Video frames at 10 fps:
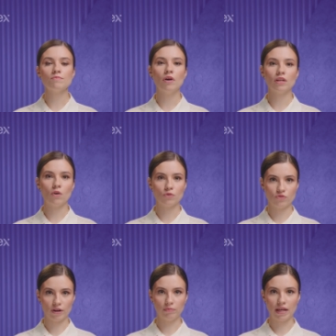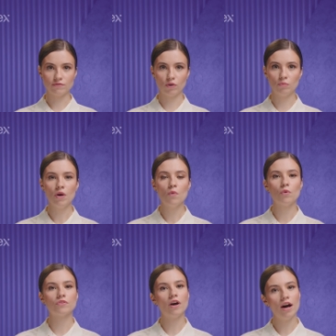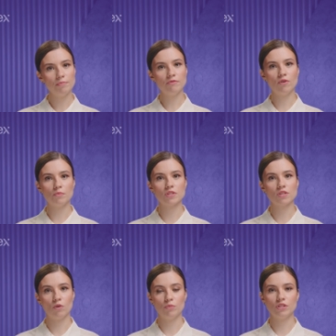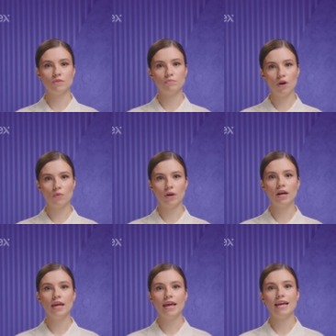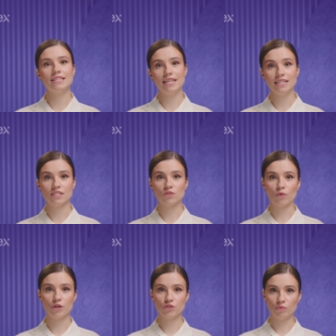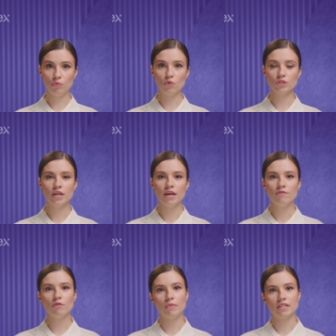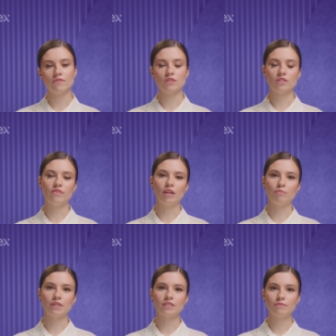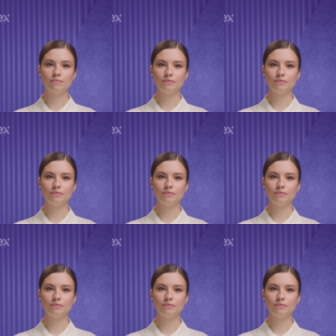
smart contract platform with high-performance computing power and data storage support for metaverse development.